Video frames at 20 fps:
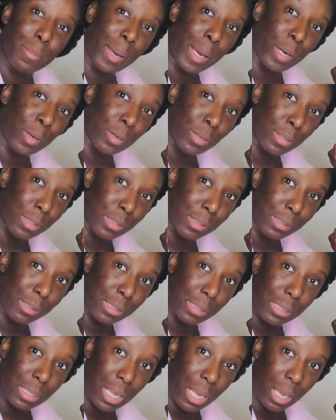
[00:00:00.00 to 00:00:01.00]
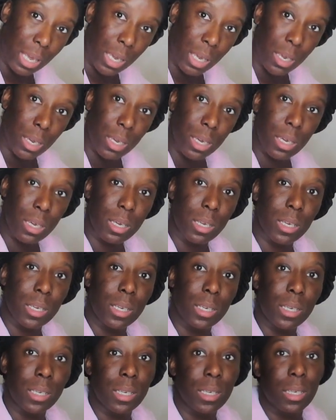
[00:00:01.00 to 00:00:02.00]
my girls. Like,
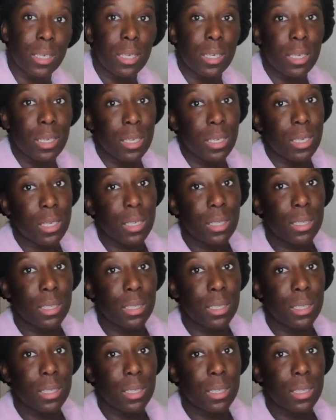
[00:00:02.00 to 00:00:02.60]
this is so